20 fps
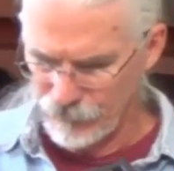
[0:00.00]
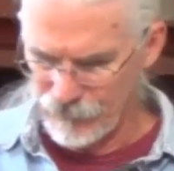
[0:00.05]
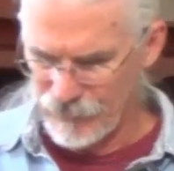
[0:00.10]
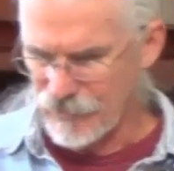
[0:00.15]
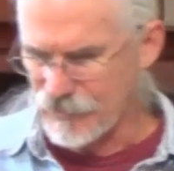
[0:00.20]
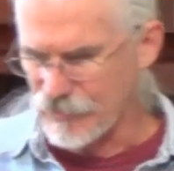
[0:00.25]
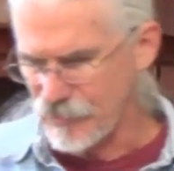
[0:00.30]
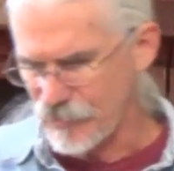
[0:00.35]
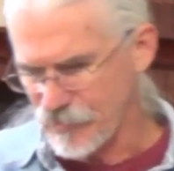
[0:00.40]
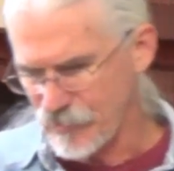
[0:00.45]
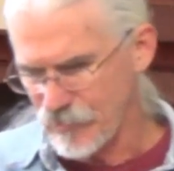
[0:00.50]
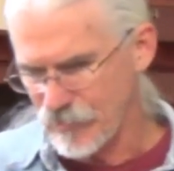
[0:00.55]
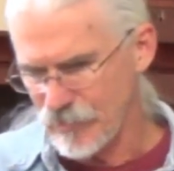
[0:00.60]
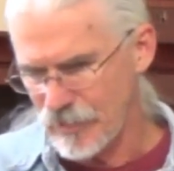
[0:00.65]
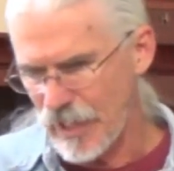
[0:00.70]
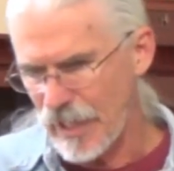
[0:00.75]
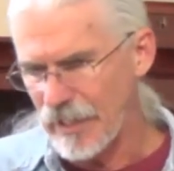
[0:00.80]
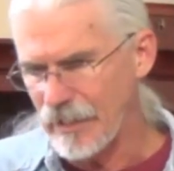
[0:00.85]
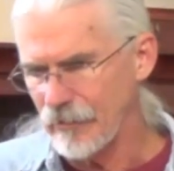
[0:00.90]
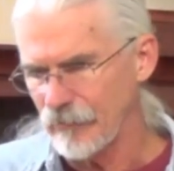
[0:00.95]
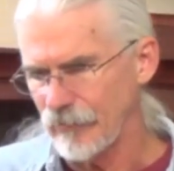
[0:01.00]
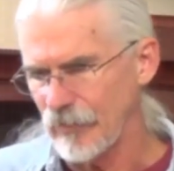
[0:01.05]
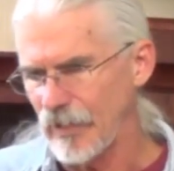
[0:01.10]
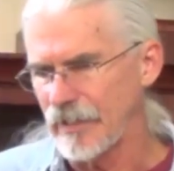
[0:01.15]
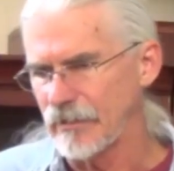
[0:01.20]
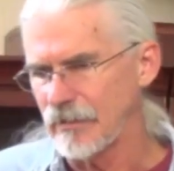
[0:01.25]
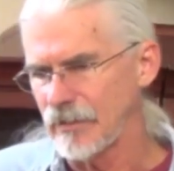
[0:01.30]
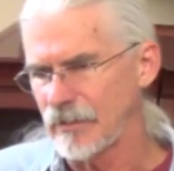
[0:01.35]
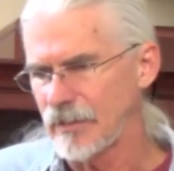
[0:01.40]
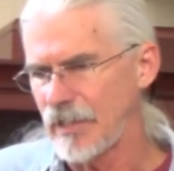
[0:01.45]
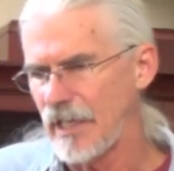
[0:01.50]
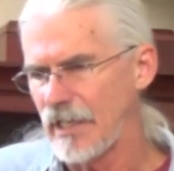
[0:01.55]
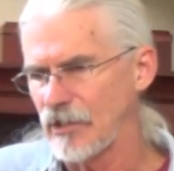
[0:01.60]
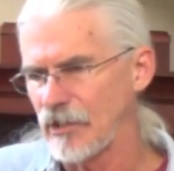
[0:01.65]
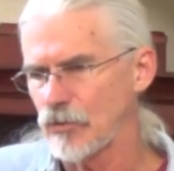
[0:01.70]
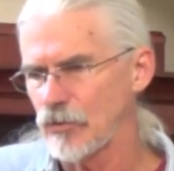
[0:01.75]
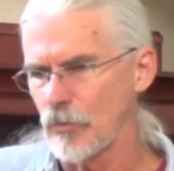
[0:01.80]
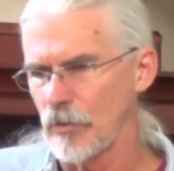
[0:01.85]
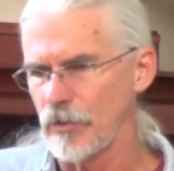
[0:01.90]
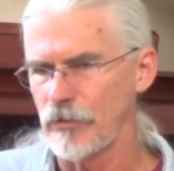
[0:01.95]
This is kind of like the
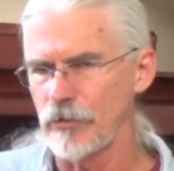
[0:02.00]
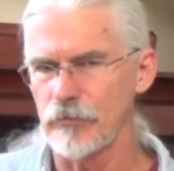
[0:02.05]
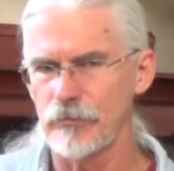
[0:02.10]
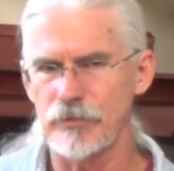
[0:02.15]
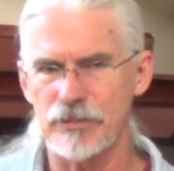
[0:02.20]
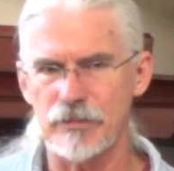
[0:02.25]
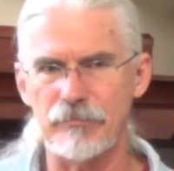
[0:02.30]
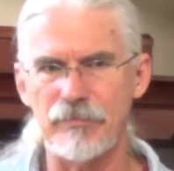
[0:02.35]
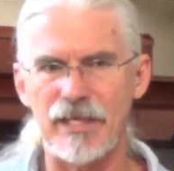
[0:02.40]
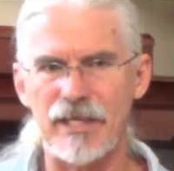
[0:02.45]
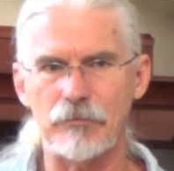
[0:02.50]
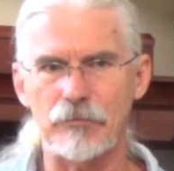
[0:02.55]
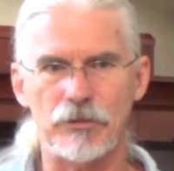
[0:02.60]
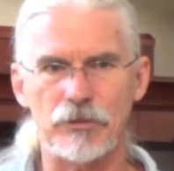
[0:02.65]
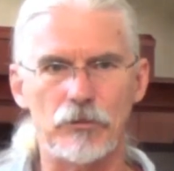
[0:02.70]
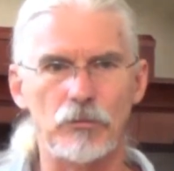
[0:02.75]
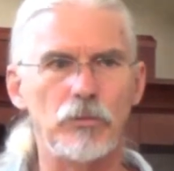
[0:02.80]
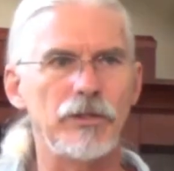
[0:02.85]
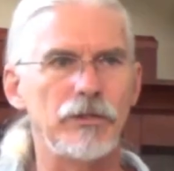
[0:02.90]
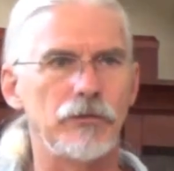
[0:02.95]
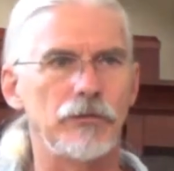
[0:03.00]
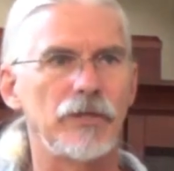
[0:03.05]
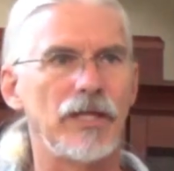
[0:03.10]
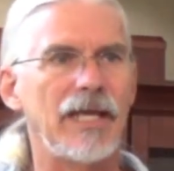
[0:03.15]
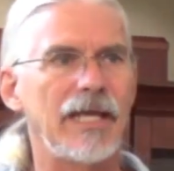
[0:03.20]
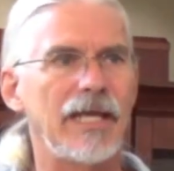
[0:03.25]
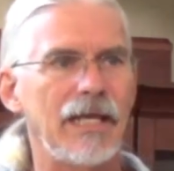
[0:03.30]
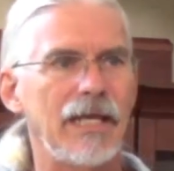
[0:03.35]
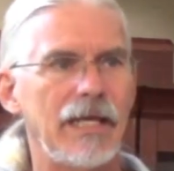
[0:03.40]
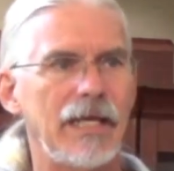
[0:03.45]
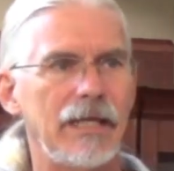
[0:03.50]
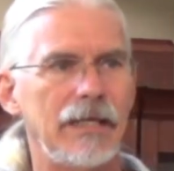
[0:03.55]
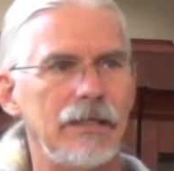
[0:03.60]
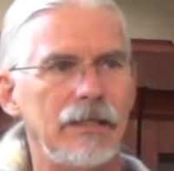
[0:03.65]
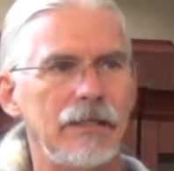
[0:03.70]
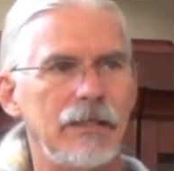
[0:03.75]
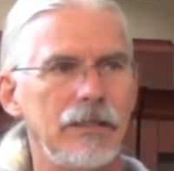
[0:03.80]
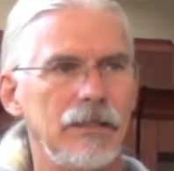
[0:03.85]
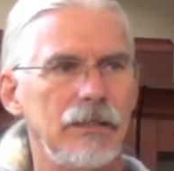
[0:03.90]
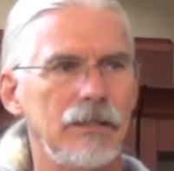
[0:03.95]
case where there was a man with a withered hand
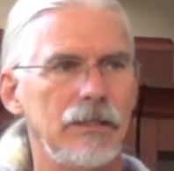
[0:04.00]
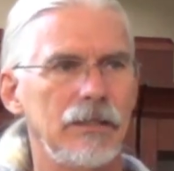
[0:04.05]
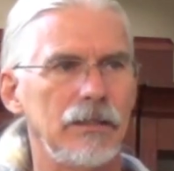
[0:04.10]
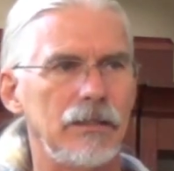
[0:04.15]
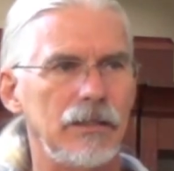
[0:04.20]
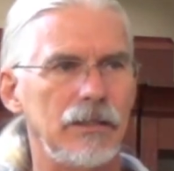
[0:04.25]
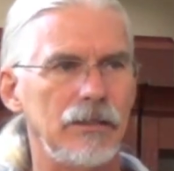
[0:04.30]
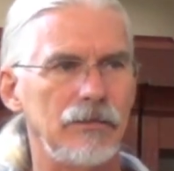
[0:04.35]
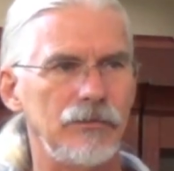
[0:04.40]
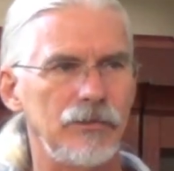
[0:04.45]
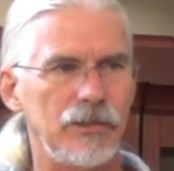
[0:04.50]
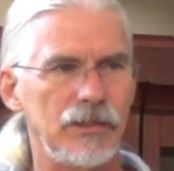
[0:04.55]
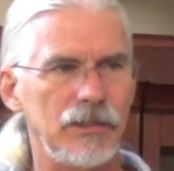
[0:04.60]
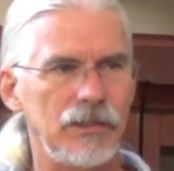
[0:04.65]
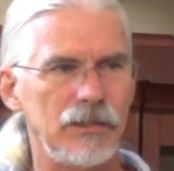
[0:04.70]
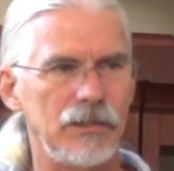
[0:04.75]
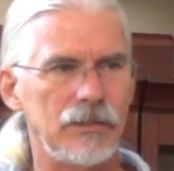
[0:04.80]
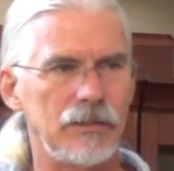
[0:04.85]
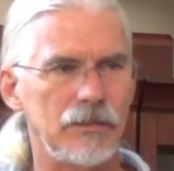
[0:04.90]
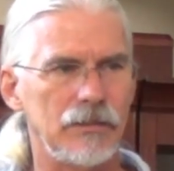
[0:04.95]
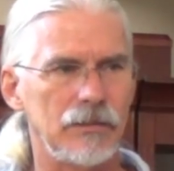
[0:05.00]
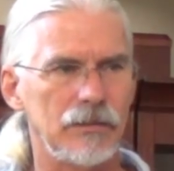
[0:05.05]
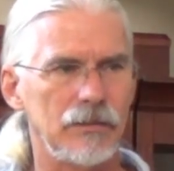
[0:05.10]
in the